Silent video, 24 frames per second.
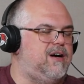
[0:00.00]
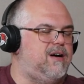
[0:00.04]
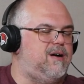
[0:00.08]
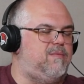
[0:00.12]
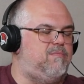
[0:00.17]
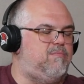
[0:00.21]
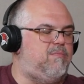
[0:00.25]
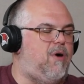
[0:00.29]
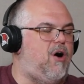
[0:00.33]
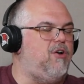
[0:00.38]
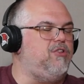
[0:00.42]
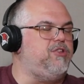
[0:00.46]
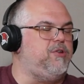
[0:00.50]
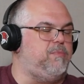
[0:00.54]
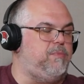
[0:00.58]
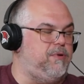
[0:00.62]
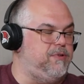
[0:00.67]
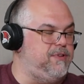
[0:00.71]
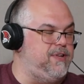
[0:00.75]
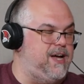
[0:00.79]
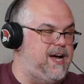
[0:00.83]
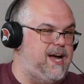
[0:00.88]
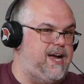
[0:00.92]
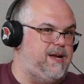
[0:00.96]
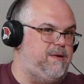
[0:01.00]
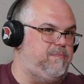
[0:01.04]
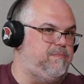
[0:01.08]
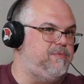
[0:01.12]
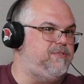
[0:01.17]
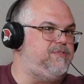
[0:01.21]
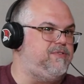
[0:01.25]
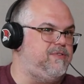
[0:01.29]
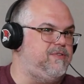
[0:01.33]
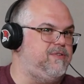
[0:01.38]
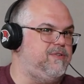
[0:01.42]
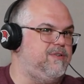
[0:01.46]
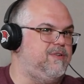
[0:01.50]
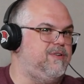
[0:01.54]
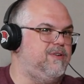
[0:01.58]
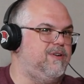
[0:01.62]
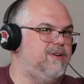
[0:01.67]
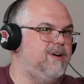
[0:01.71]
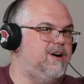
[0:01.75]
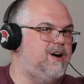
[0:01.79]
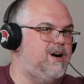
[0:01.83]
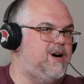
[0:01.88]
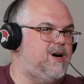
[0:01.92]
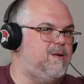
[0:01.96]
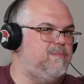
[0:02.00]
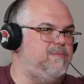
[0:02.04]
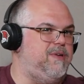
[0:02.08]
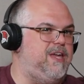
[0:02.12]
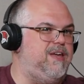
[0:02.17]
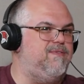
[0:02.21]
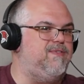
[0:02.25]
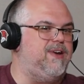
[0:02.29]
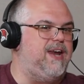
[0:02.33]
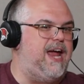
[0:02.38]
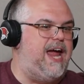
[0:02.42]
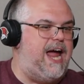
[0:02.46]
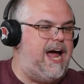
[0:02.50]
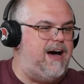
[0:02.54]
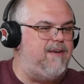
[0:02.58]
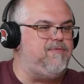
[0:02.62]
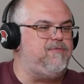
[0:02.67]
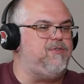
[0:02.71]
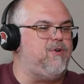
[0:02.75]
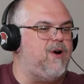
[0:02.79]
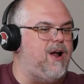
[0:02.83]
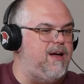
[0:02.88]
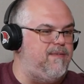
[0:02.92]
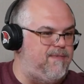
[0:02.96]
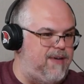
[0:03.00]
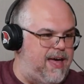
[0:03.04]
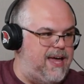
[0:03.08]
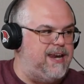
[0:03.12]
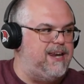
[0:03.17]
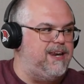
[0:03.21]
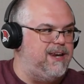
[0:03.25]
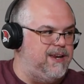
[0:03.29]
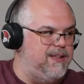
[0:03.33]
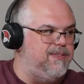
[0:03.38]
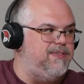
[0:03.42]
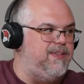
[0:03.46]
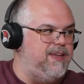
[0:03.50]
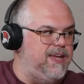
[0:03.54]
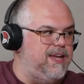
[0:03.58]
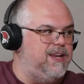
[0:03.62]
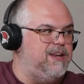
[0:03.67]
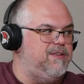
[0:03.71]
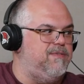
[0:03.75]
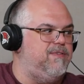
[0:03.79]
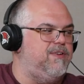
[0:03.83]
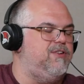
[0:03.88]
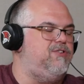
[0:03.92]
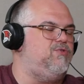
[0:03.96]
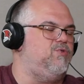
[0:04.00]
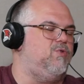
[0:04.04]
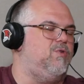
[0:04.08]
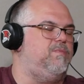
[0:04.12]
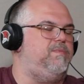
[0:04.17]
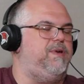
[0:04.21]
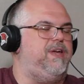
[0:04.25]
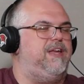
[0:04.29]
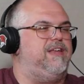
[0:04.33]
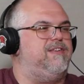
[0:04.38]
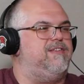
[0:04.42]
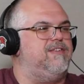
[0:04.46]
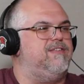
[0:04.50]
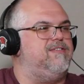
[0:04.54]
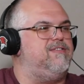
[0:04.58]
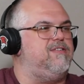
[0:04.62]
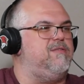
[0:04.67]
multiple times, even after I've edited the individual pieces,